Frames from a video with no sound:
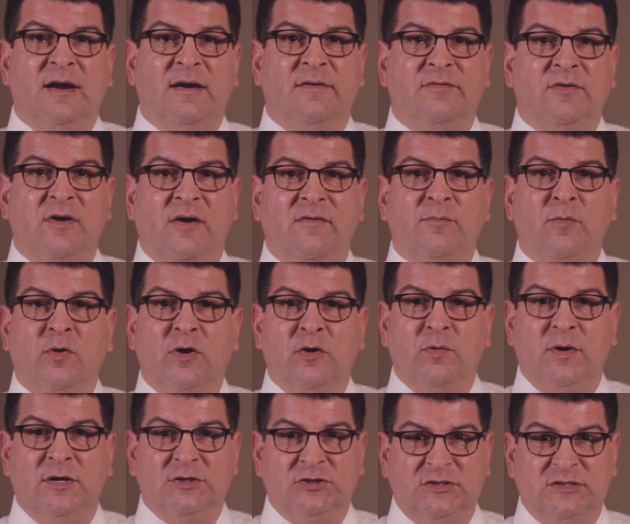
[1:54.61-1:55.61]
and if you have more
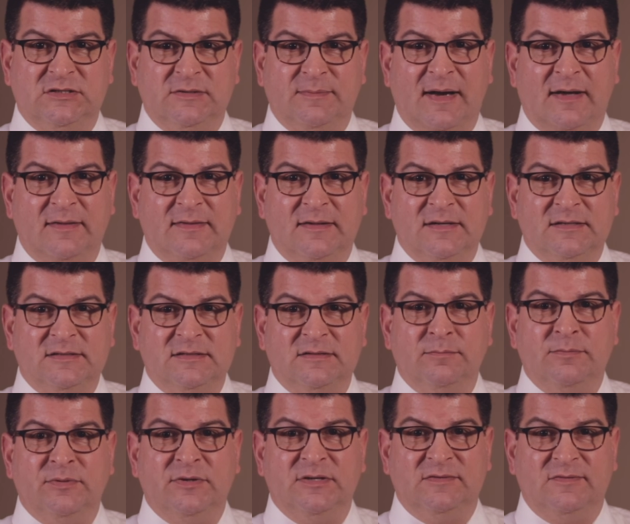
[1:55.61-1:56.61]
questions about this,
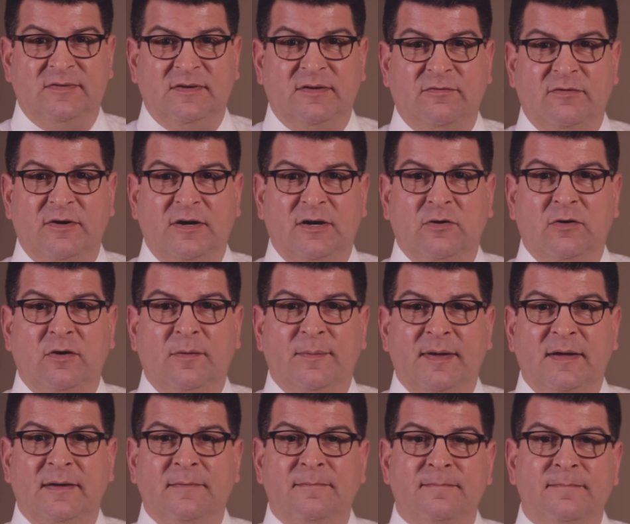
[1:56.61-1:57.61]
please feel free to call
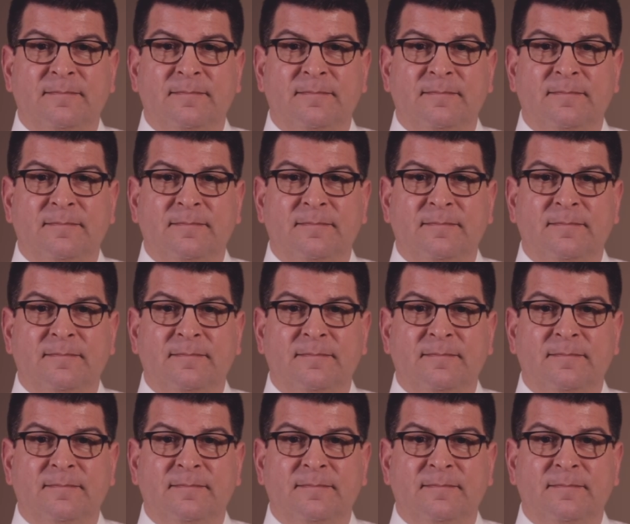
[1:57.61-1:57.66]
me.